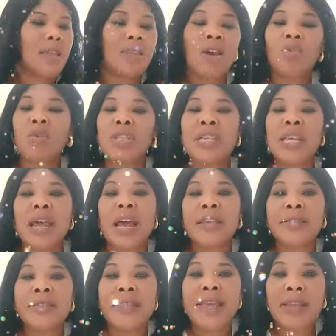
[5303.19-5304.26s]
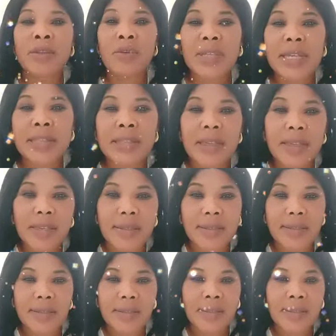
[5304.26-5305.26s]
They'll no say na eat, then they use and take it.